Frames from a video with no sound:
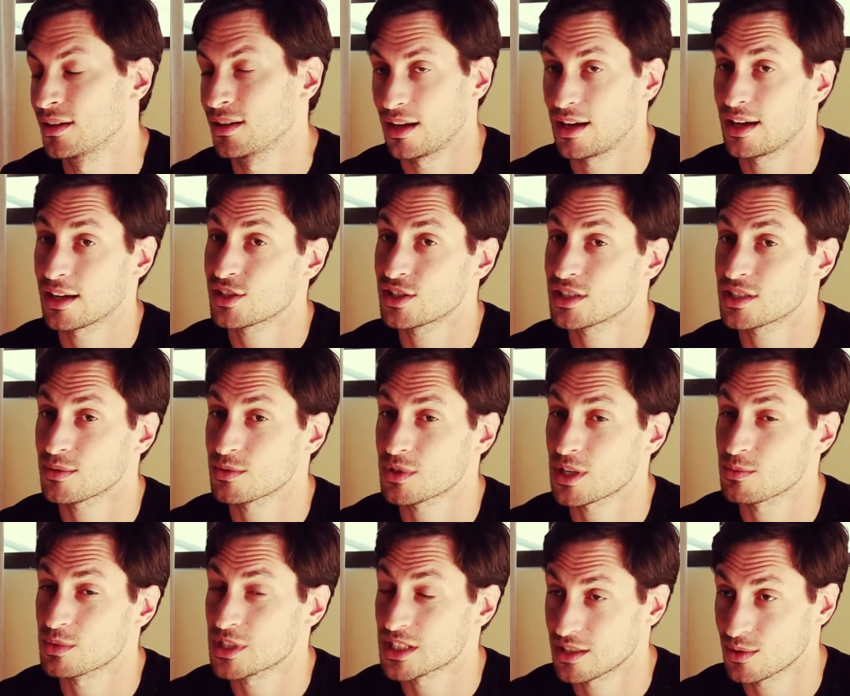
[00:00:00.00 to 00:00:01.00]
I actually mm.
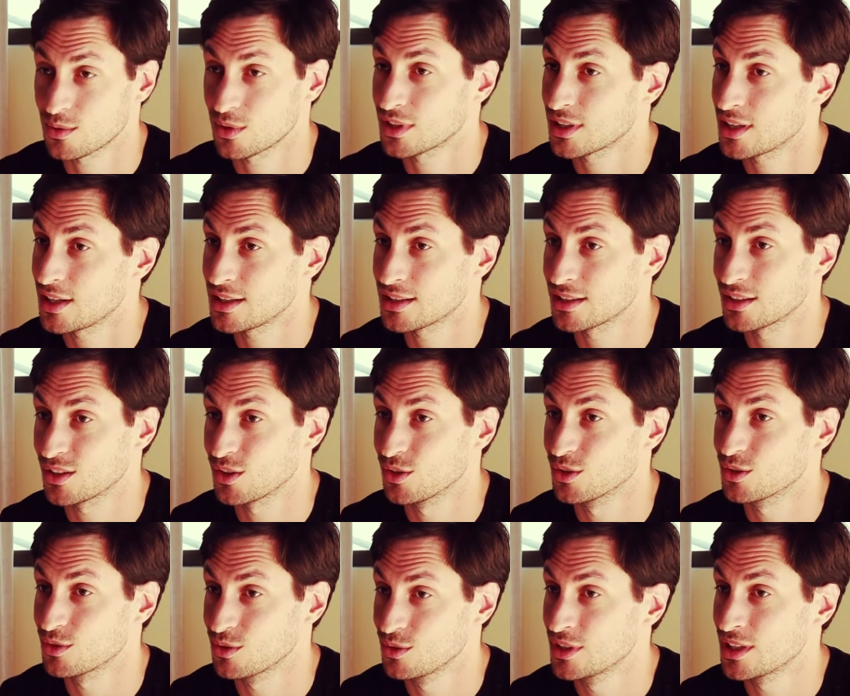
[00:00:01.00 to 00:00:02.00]
sometimes sit with client and go
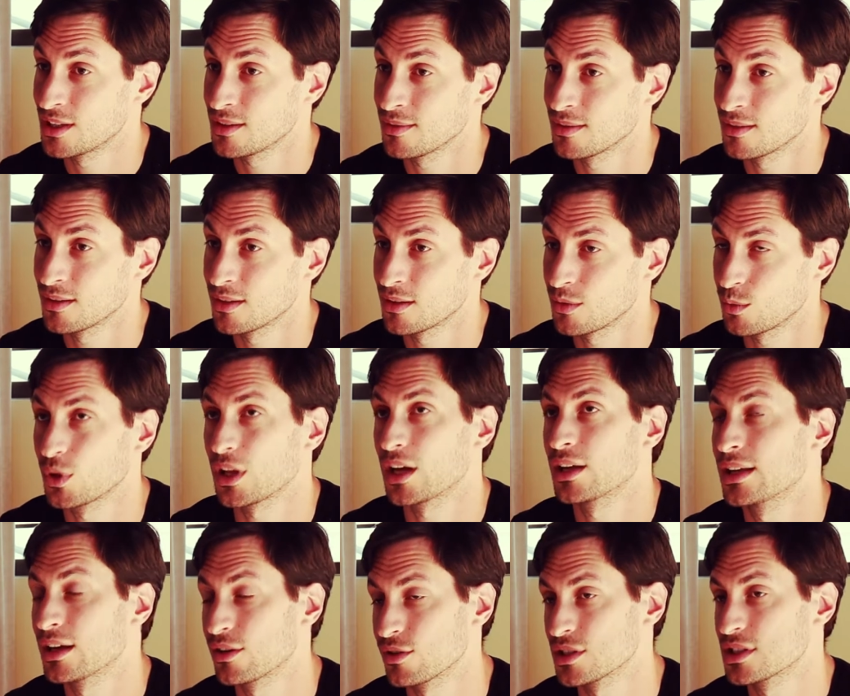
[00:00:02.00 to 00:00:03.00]
through there. Well, I
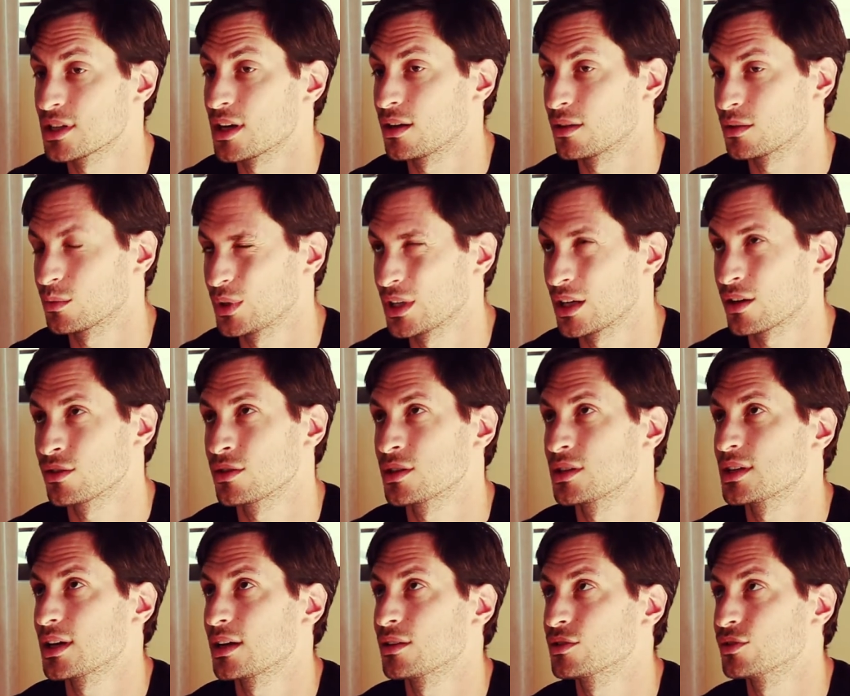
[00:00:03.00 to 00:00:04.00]
narrow it down. We narrowed it
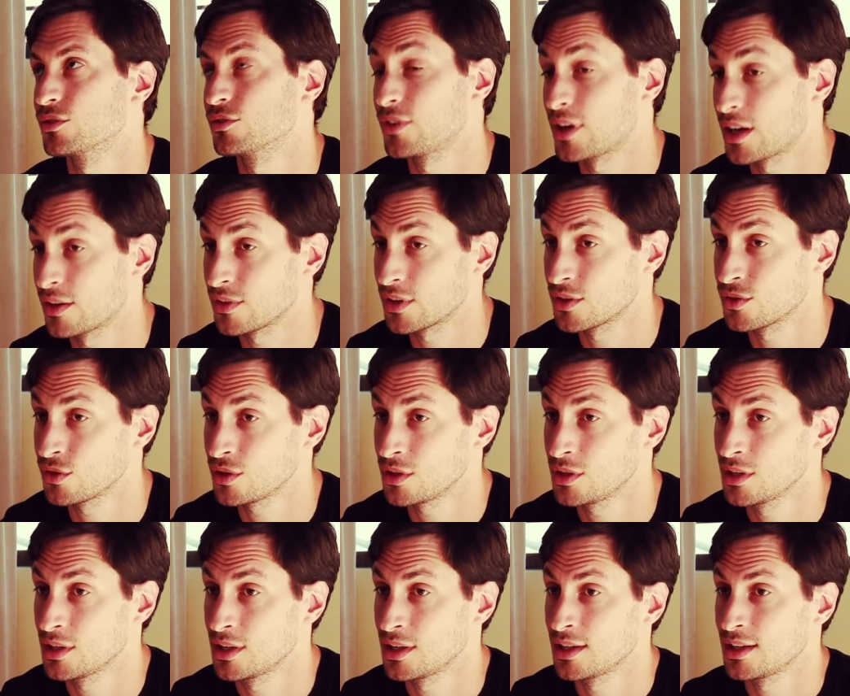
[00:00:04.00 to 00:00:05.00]
down to 500,
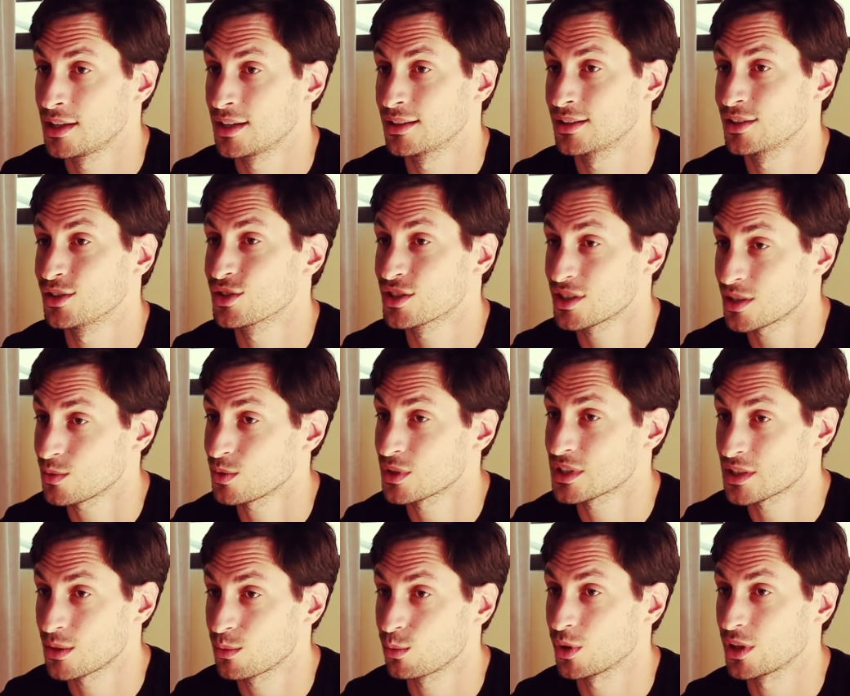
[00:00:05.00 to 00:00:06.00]
and then you sit with
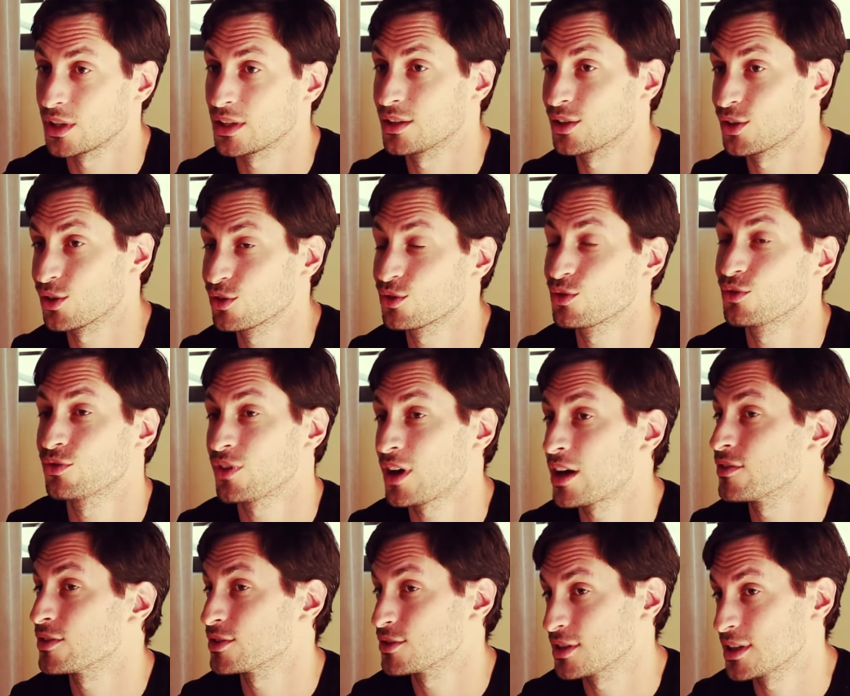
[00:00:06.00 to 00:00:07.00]
someone and you go through
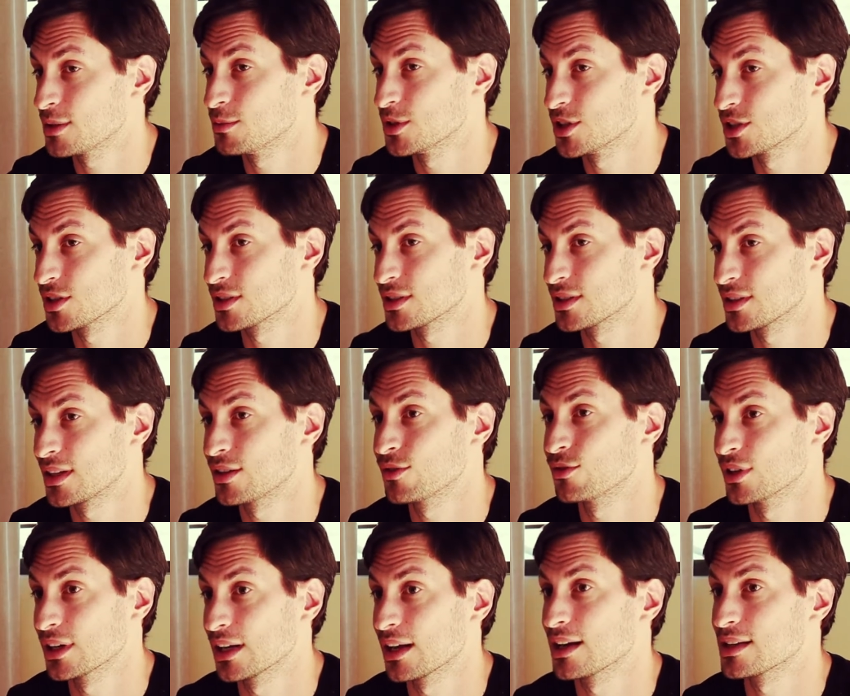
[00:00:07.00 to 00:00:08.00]
500 images, and they
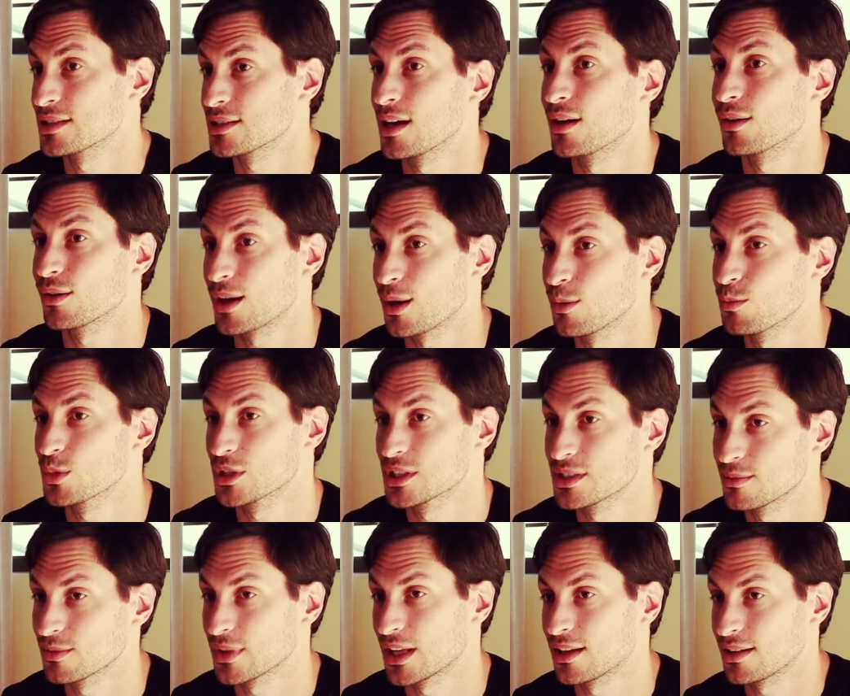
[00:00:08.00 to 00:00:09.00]
realize how
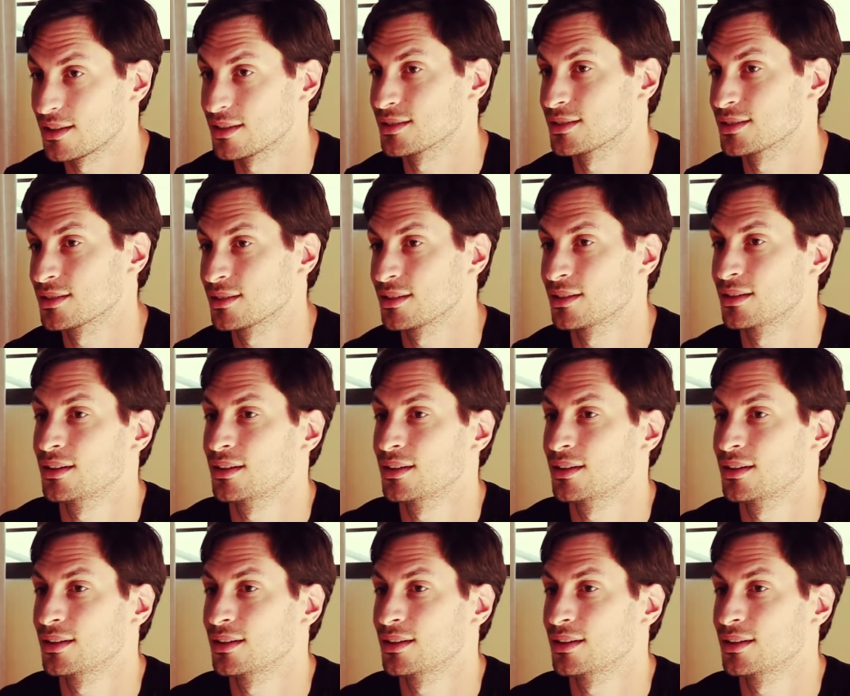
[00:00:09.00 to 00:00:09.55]
cumbersome that is.